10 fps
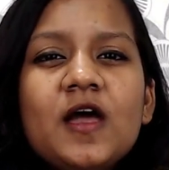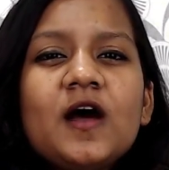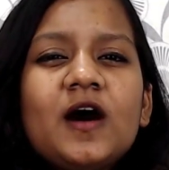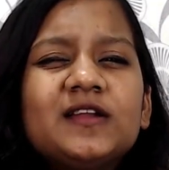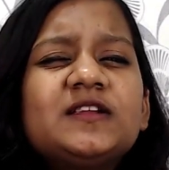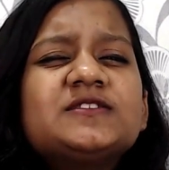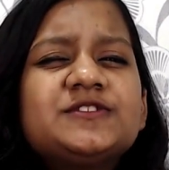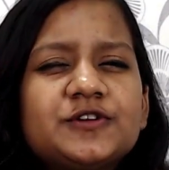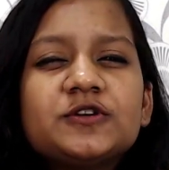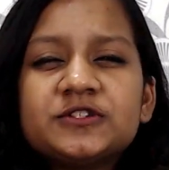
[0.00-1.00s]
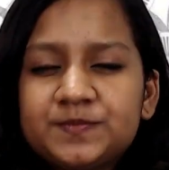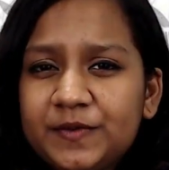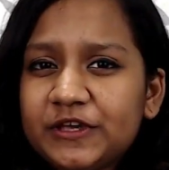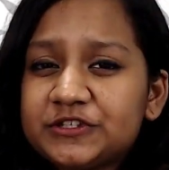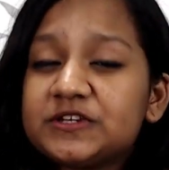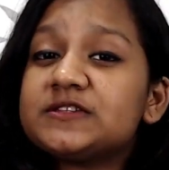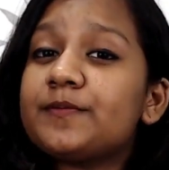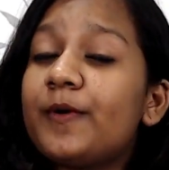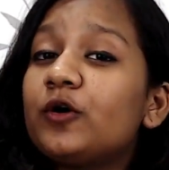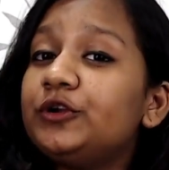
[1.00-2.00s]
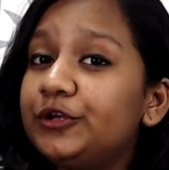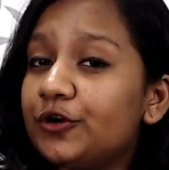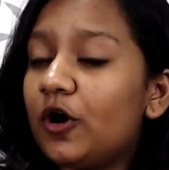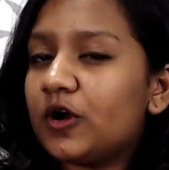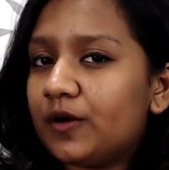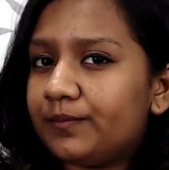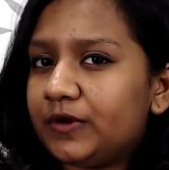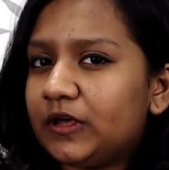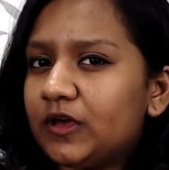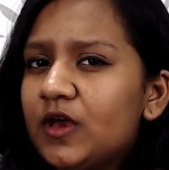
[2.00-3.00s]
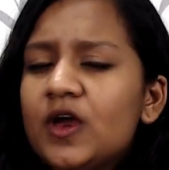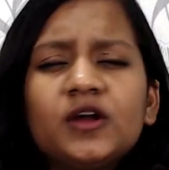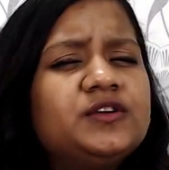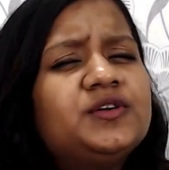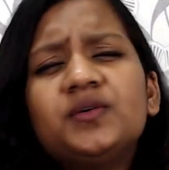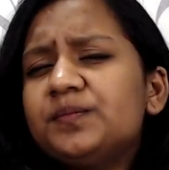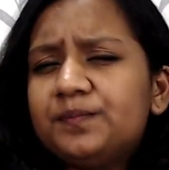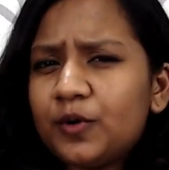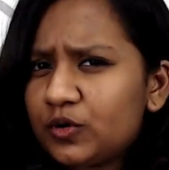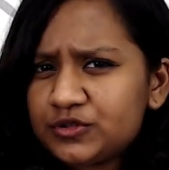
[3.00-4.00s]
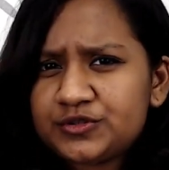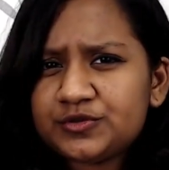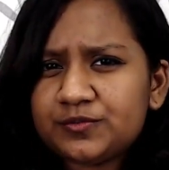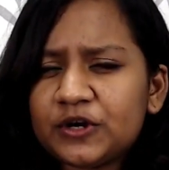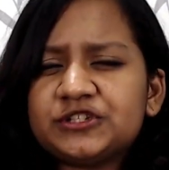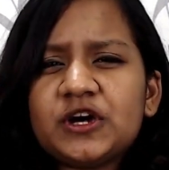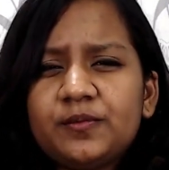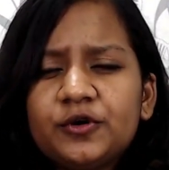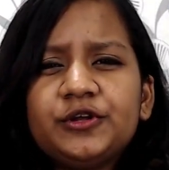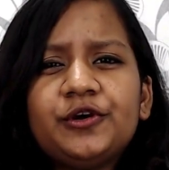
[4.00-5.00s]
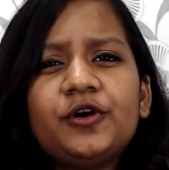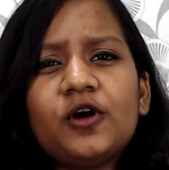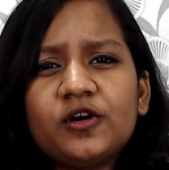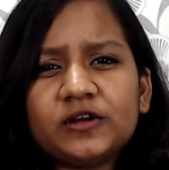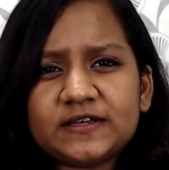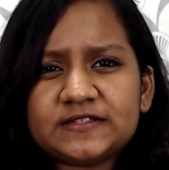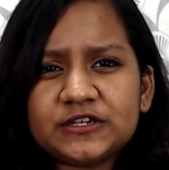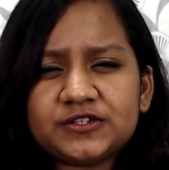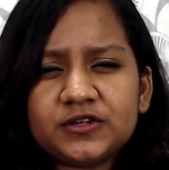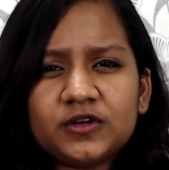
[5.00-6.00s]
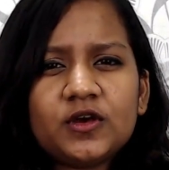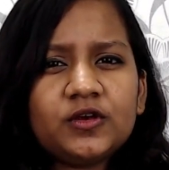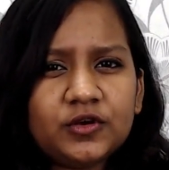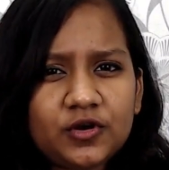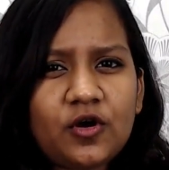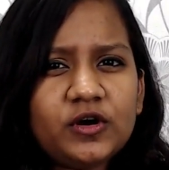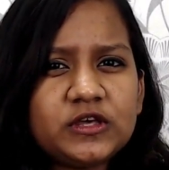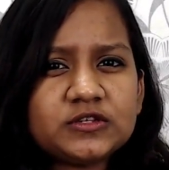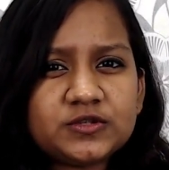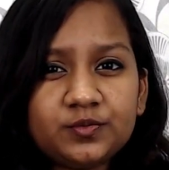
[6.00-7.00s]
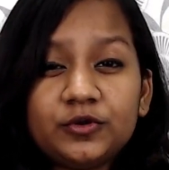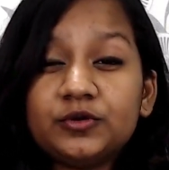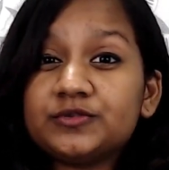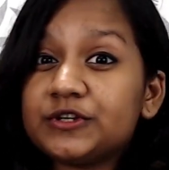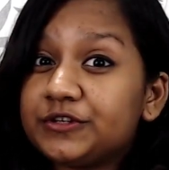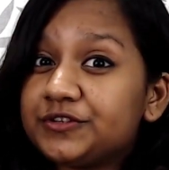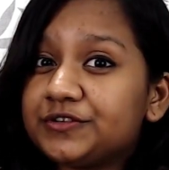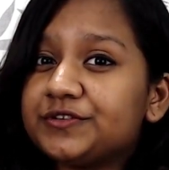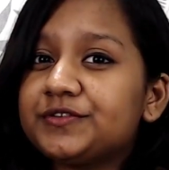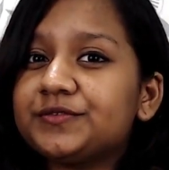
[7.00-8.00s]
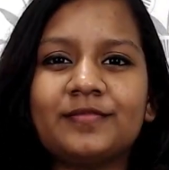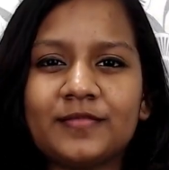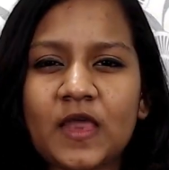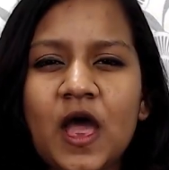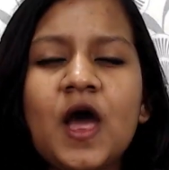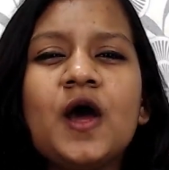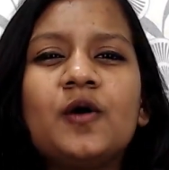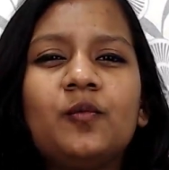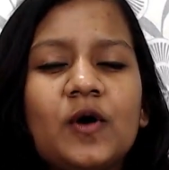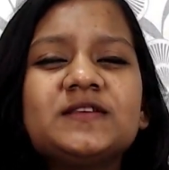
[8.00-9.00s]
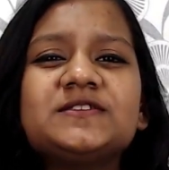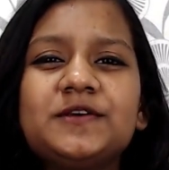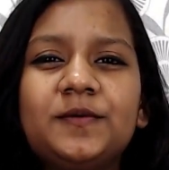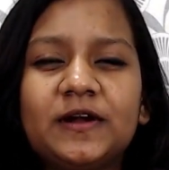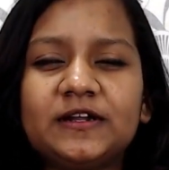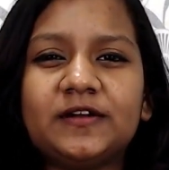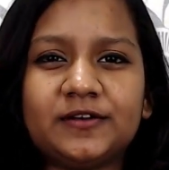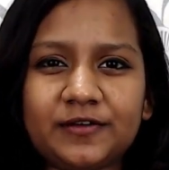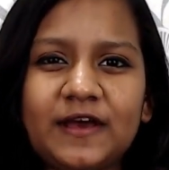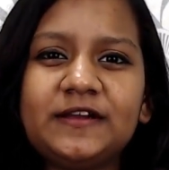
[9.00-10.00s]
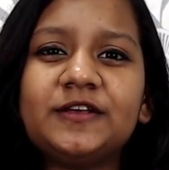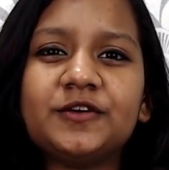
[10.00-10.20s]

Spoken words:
Unless your speech is about your company, don't boast too much about your organization. Your audience will lose interest. Once you are done writing